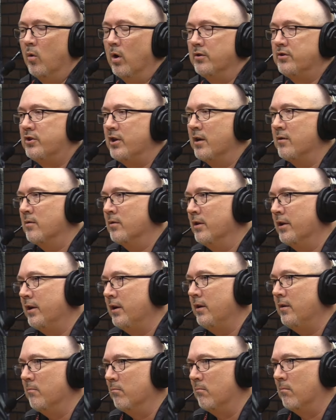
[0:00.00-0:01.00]
Well,
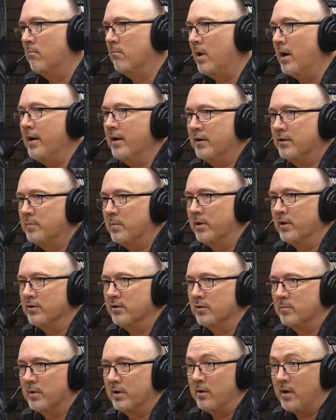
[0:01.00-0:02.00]
generally, my
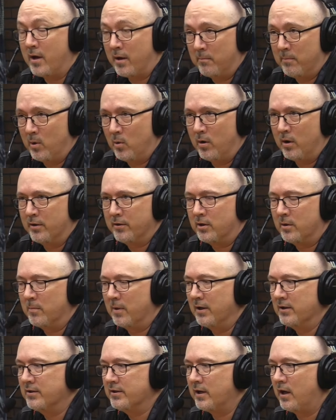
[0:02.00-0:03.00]
experience has been not a bow hunter
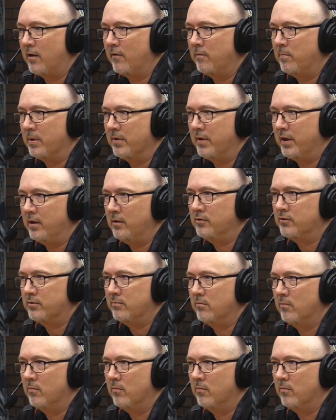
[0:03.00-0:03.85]
myself, but they'll